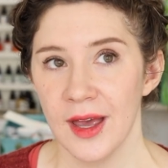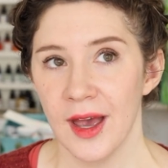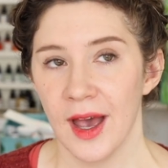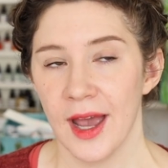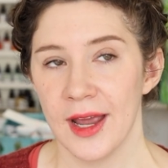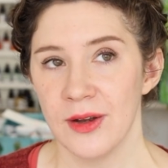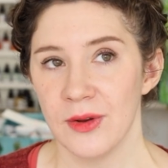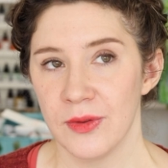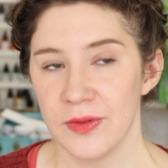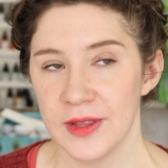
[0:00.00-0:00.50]

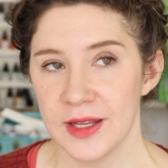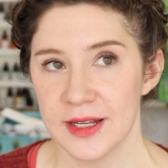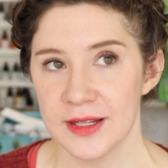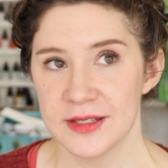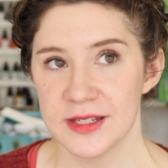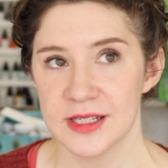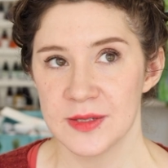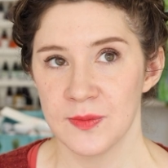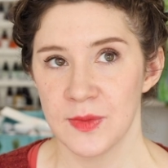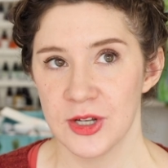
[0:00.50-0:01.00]
I don't think
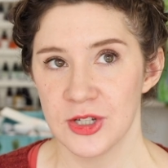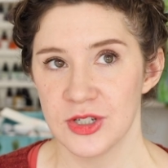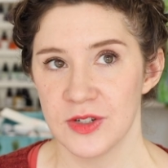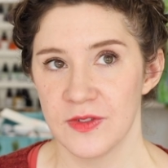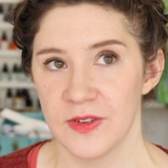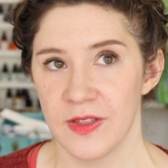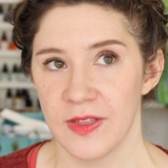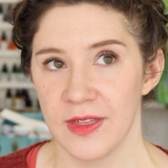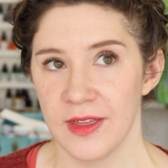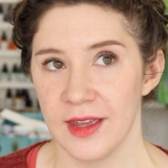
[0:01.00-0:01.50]
it's as much
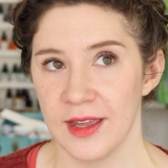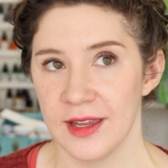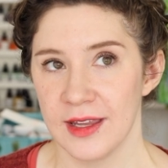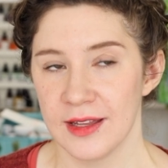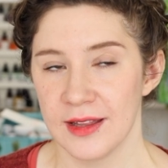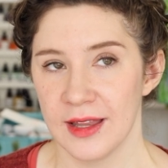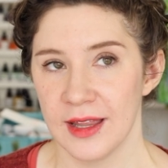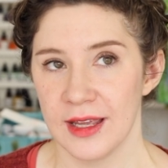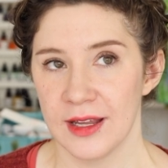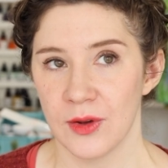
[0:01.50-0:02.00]
of a thing
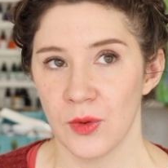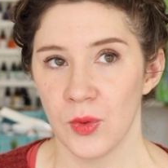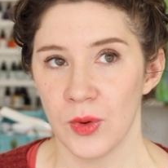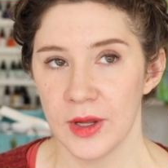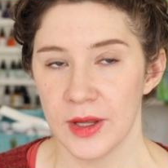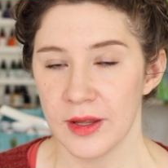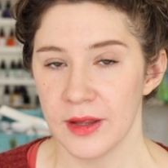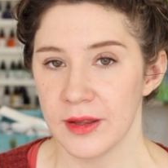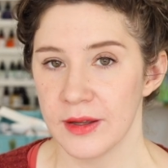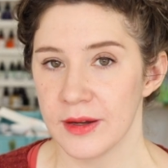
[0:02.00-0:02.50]
in like
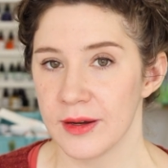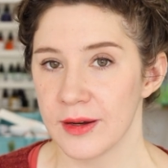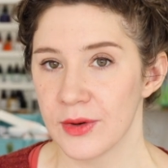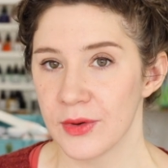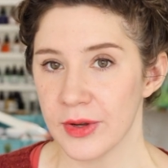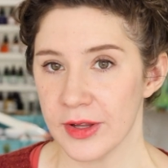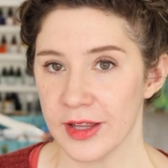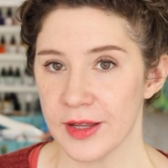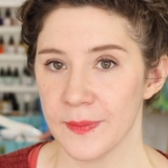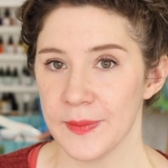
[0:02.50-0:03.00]
oil or
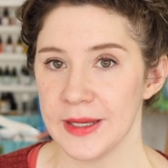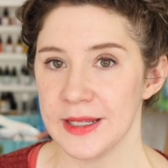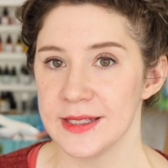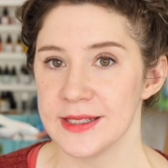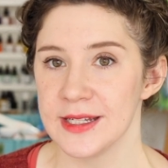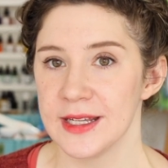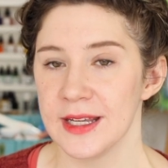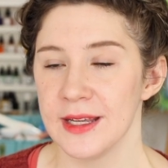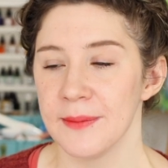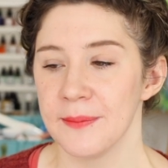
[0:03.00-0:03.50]
acrylic
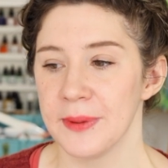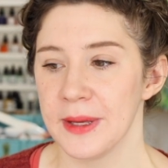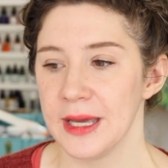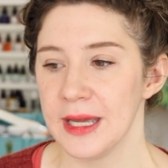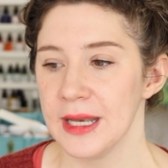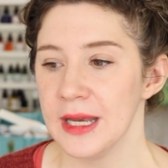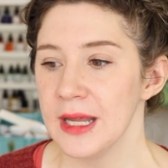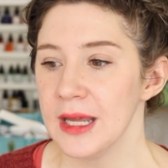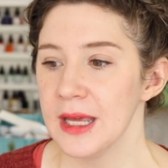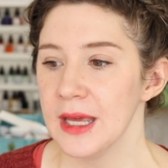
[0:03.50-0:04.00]
painting,
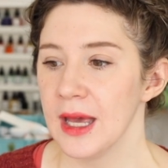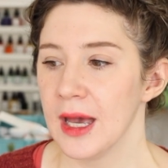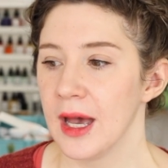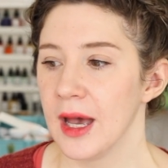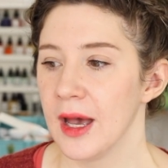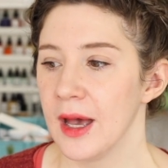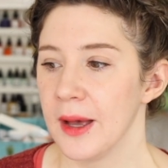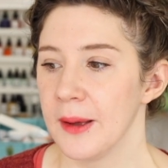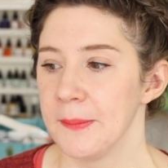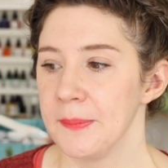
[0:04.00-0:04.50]
but
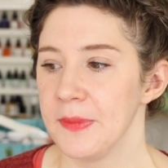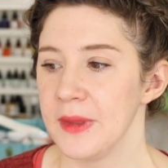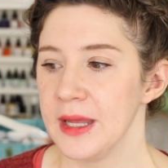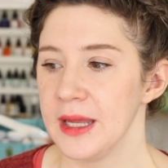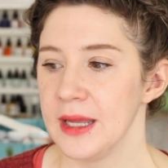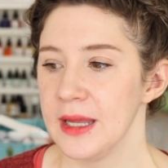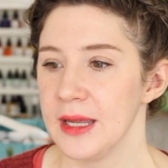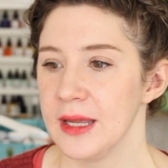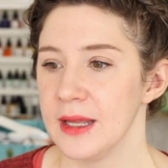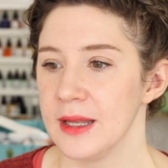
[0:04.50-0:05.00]
um,
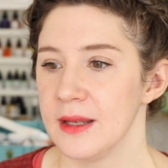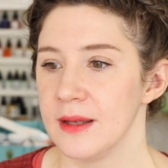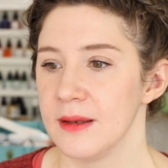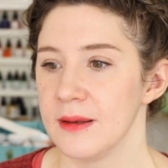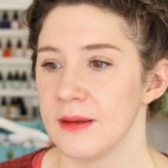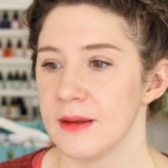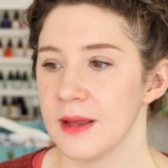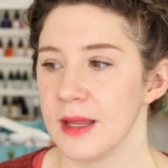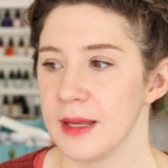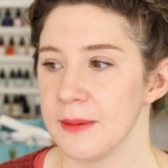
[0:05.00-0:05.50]

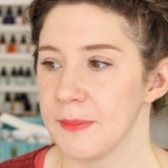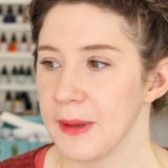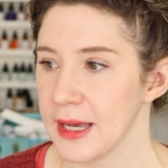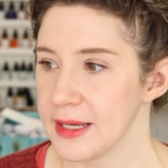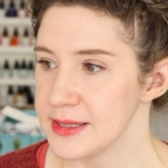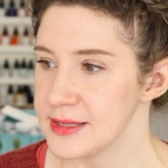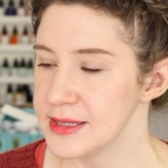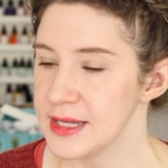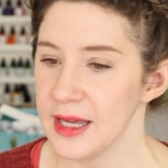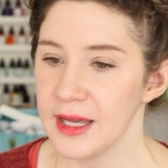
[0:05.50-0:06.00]
in like
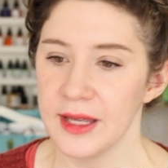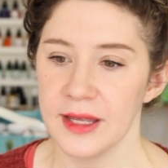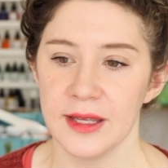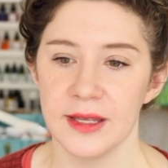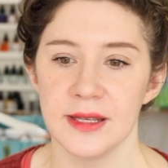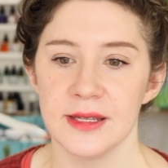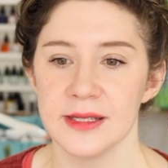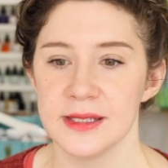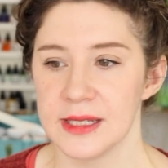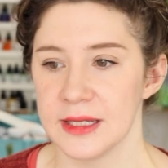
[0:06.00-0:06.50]

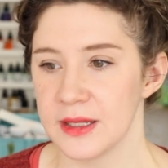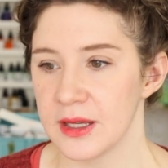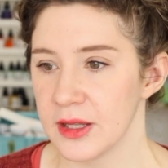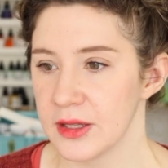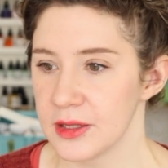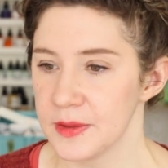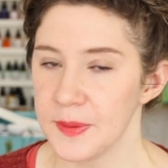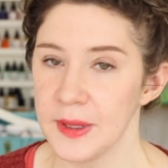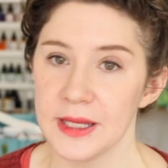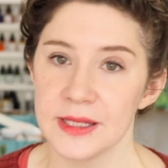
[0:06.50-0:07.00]
pastels and
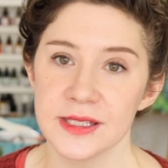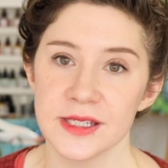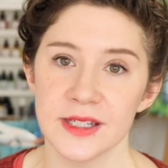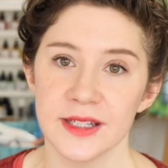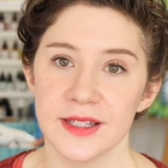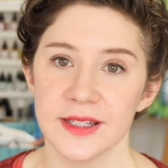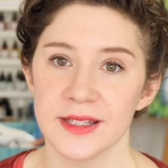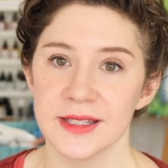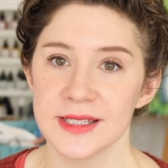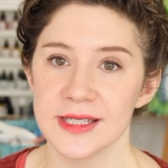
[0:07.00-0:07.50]
colored
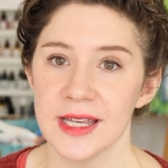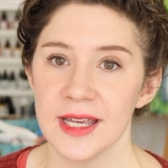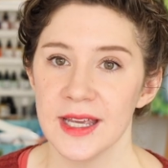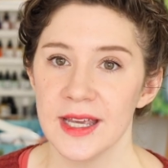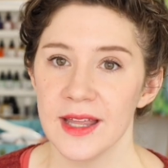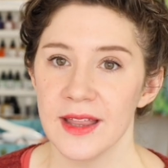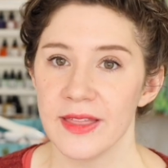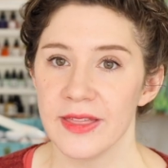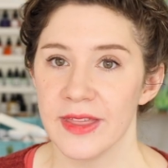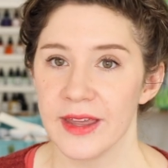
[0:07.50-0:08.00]
pencils,
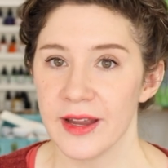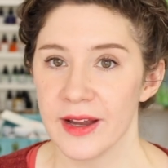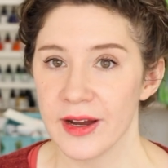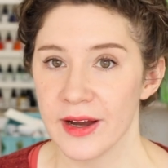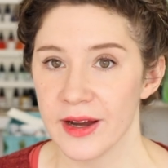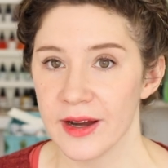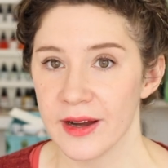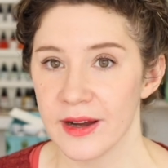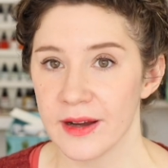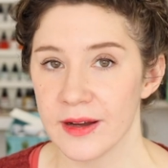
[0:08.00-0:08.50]

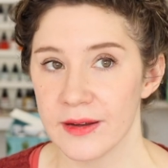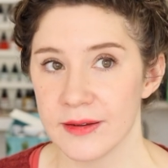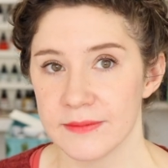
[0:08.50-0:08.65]
they're